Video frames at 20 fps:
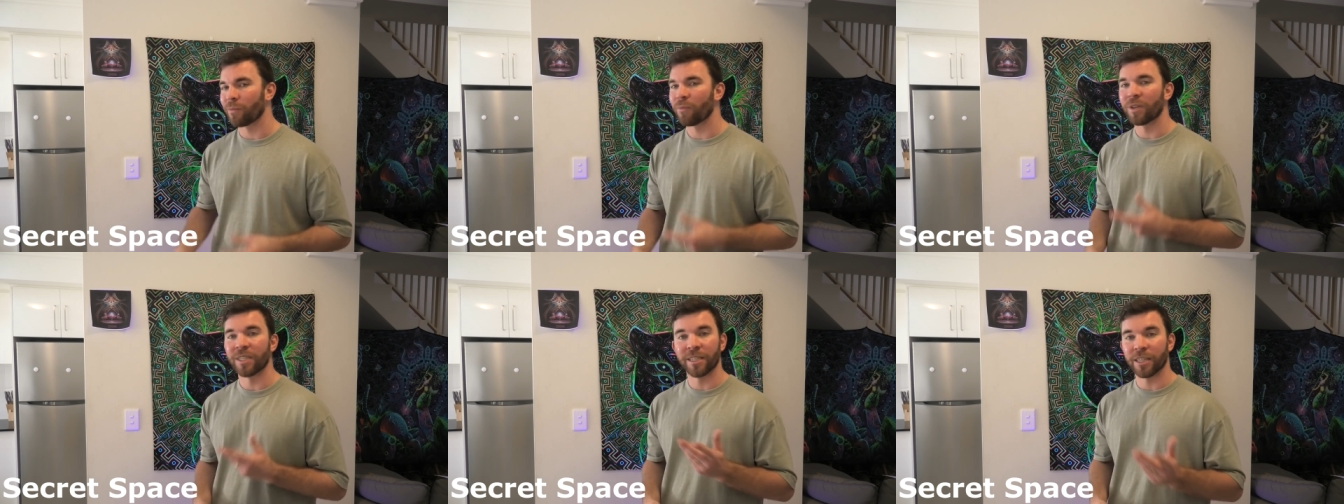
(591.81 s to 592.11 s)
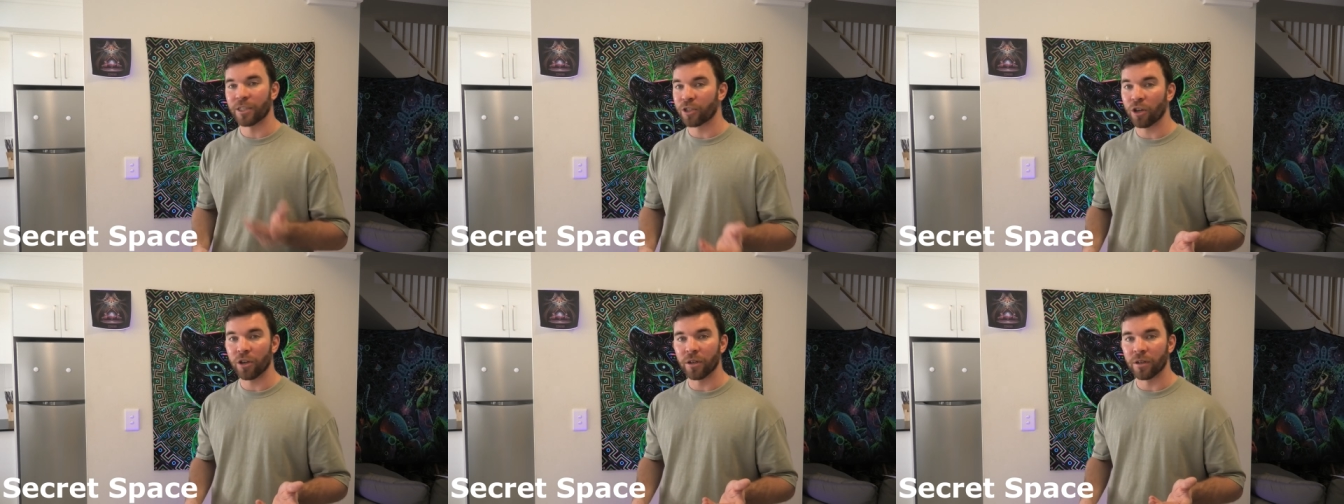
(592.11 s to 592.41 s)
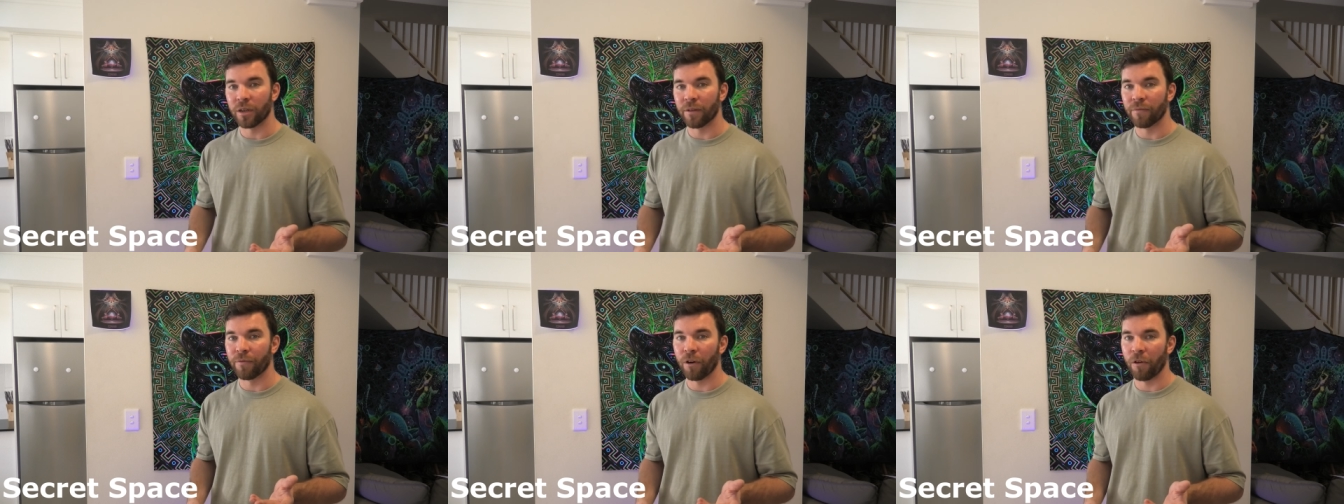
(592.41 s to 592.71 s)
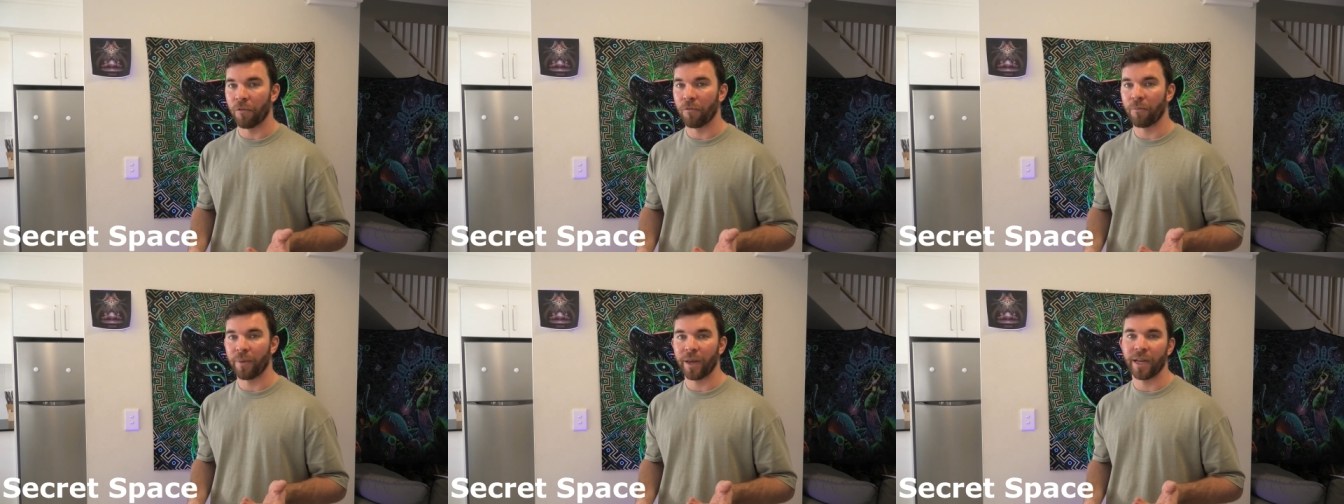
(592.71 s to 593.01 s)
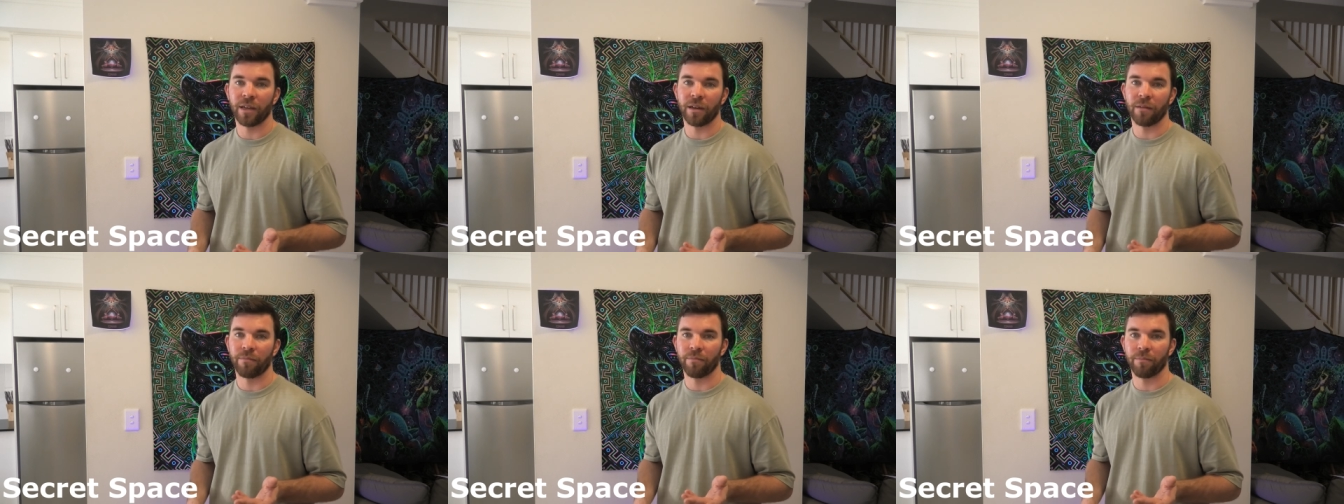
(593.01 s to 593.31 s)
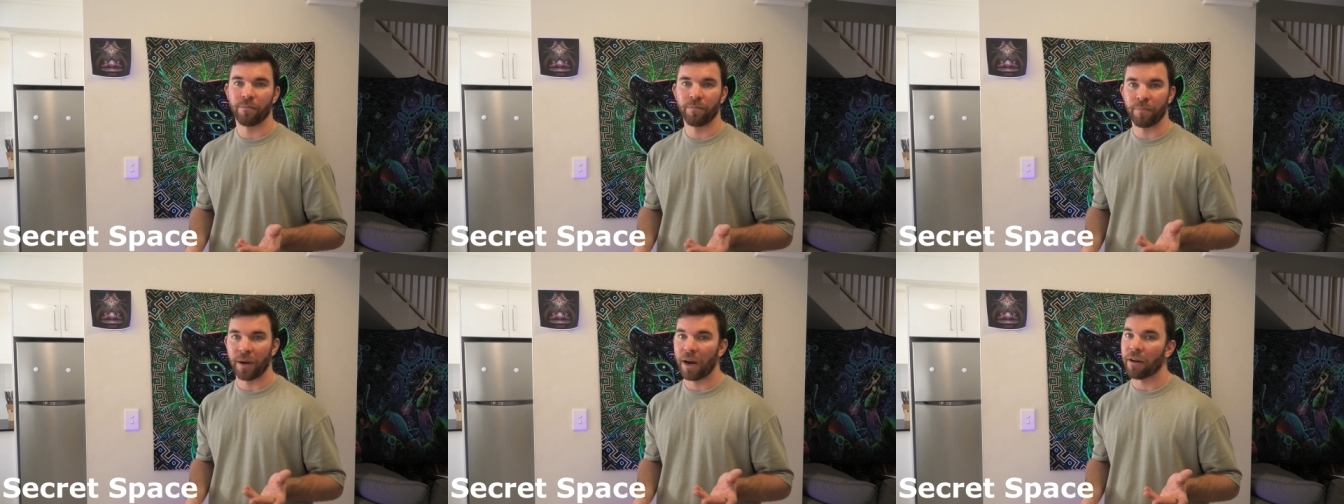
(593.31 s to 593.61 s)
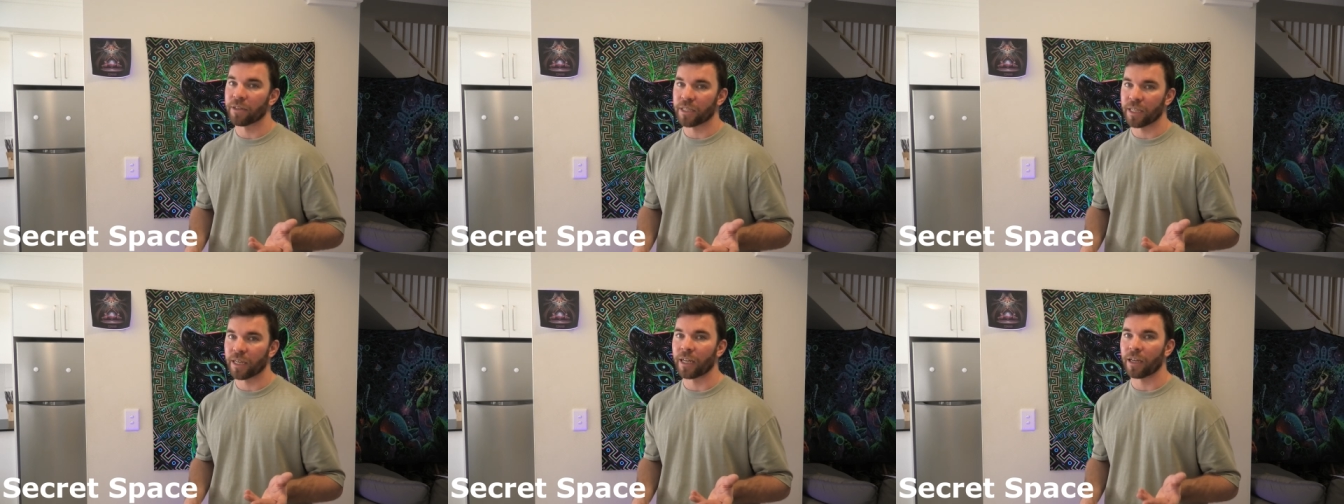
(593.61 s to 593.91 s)
the ones that don't involve being a
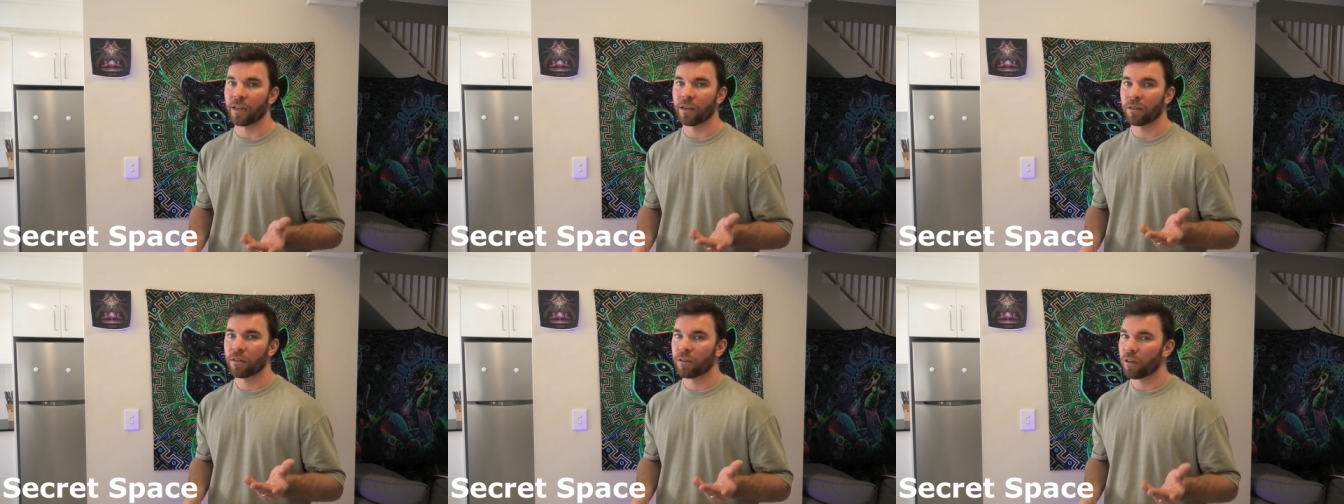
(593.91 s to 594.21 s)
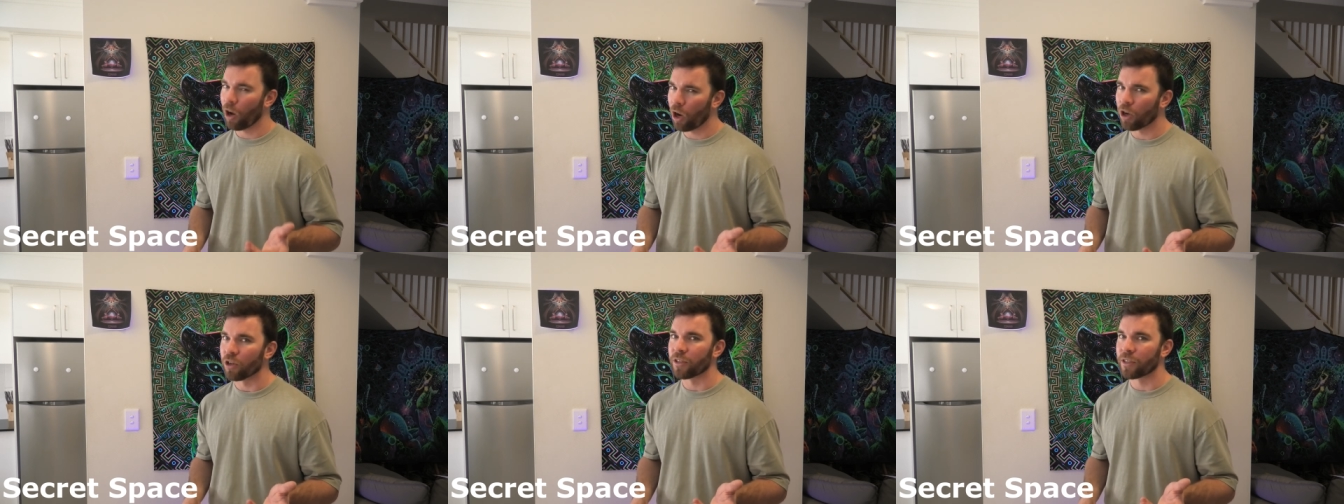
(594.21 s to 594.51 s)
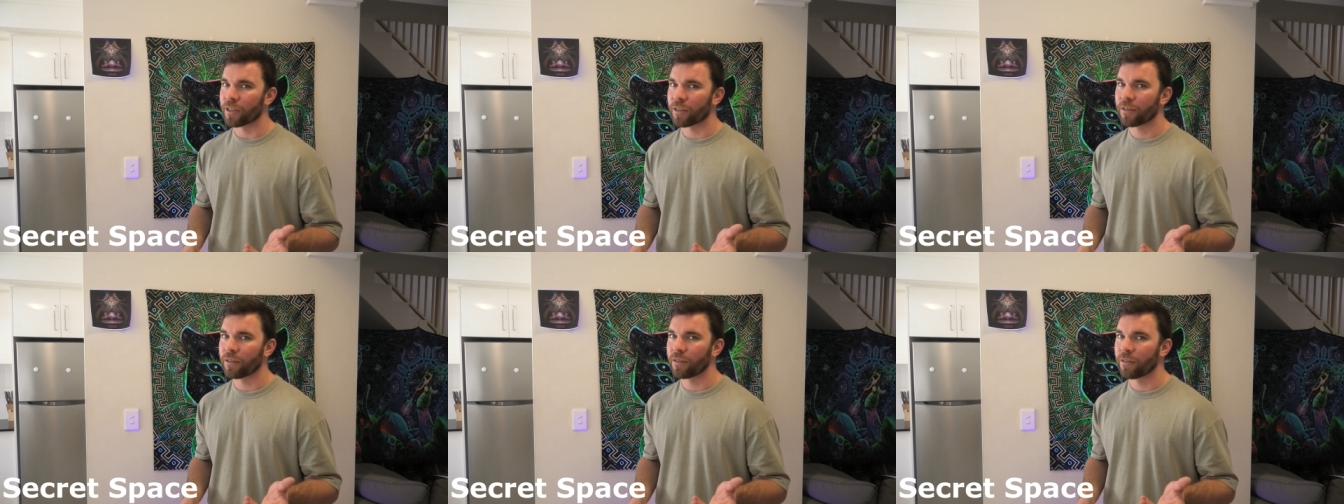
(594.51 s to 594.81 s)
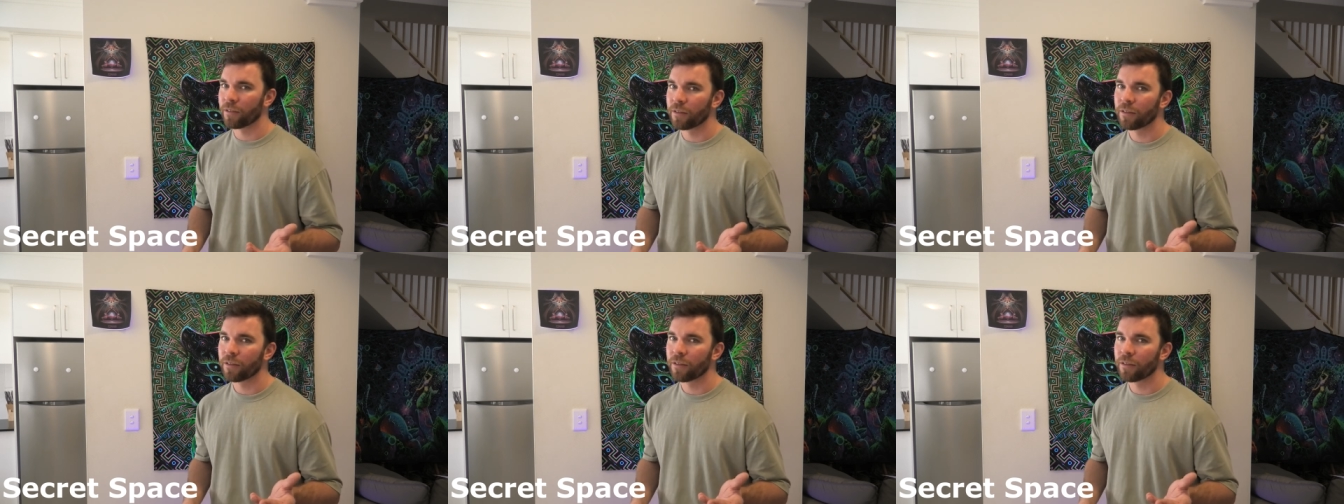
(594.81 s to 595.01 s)
parasitic host.